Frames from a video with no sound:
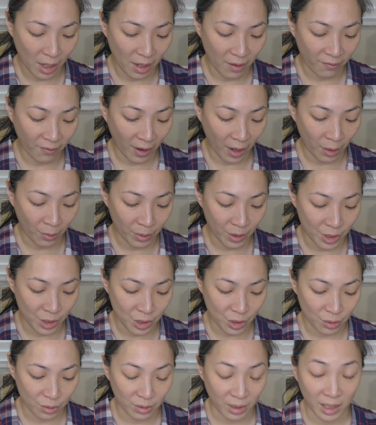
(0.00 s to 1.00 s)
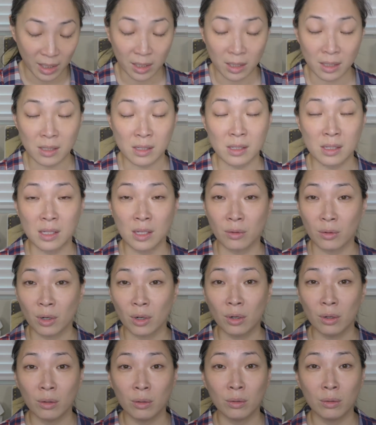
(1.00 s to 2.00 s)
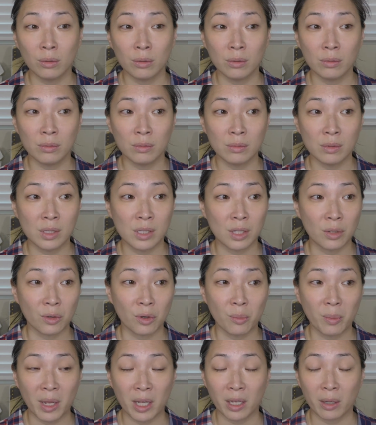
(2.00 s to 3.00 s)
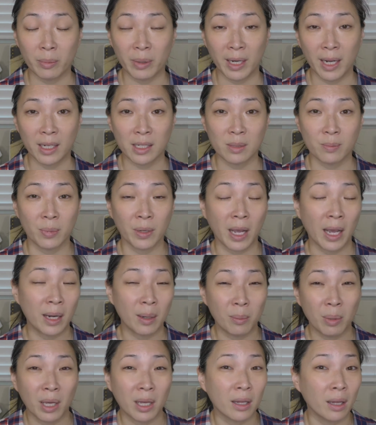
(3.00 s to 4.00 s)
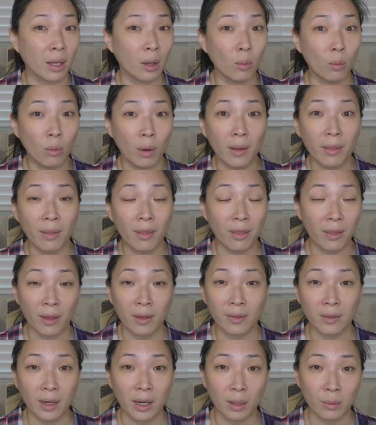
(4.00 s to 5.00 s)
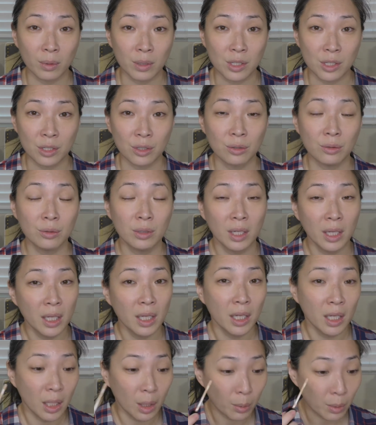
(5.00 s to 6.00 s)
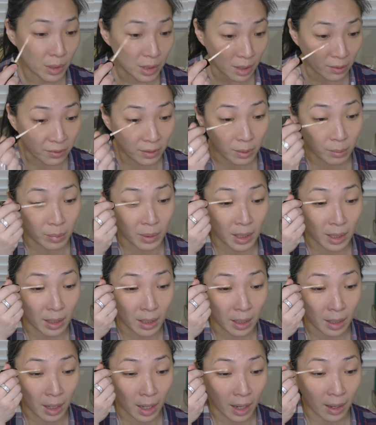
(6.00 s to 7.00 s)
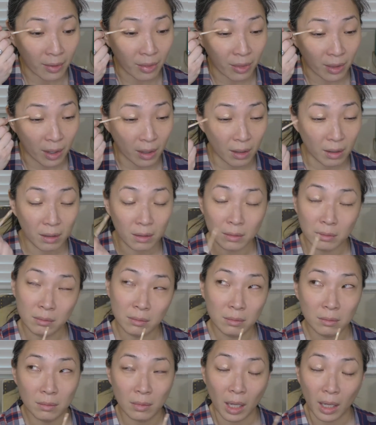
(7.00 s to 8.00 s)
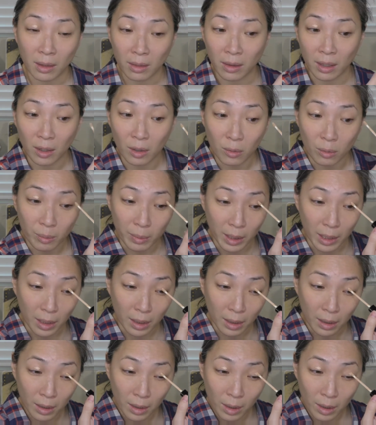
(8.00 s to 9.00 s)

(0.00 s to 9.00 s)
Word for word: if I were to do like zero makeup and had to kind of pick like one thing that I would do, it would definitely be, I think it would be